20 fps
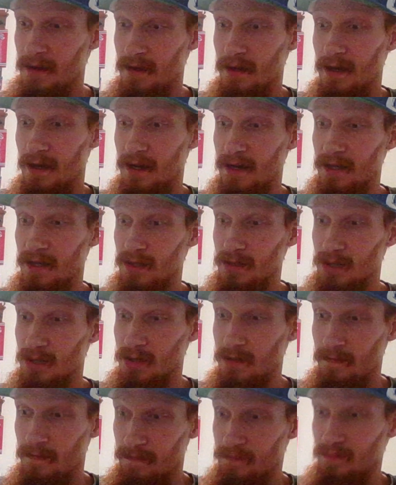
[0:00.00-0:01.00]
Uh,
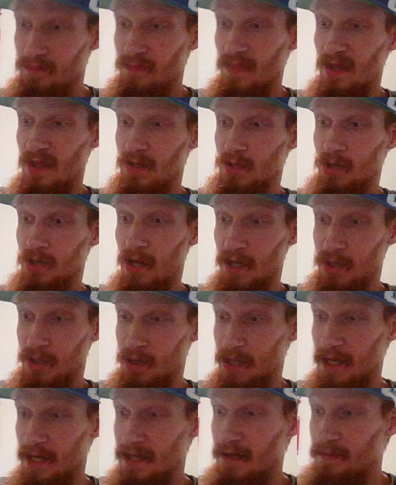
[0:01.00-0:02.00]
Josh
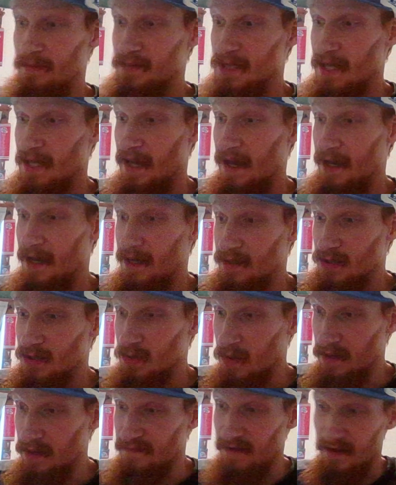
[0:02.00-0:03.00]
Jacobs had
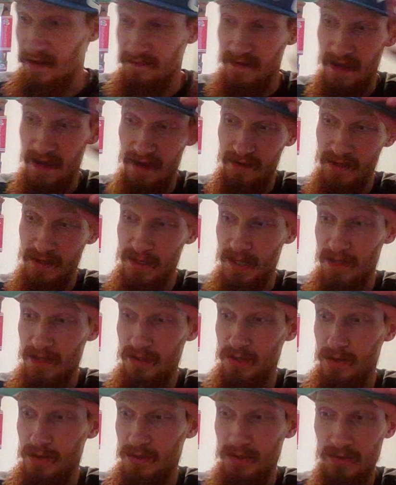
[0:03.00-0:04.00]
25 carries,
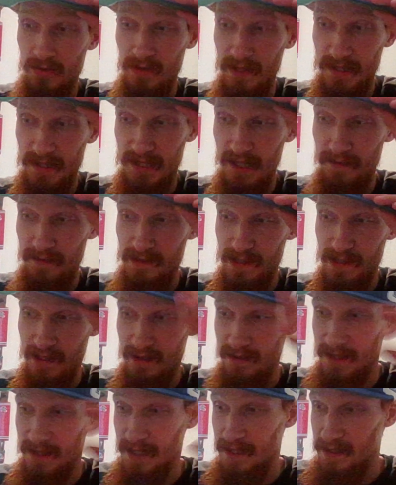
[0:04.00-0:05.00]
127
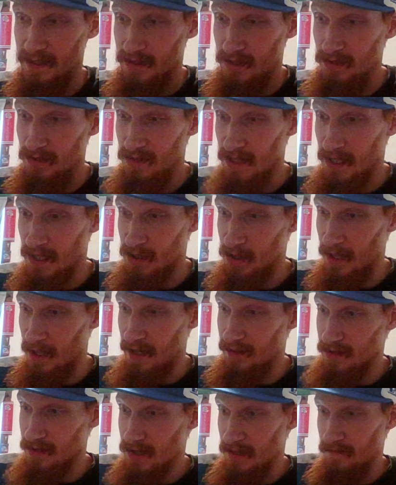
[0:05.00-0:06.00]
yards, and 2
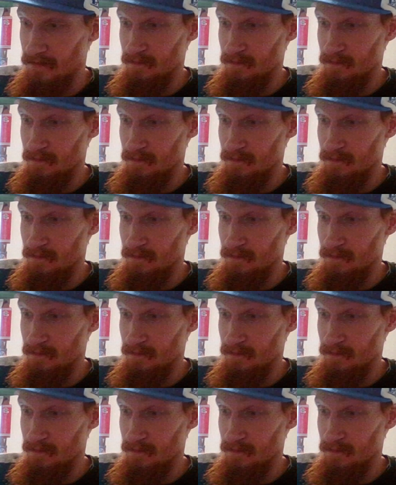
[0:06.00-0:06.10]
touchdowns.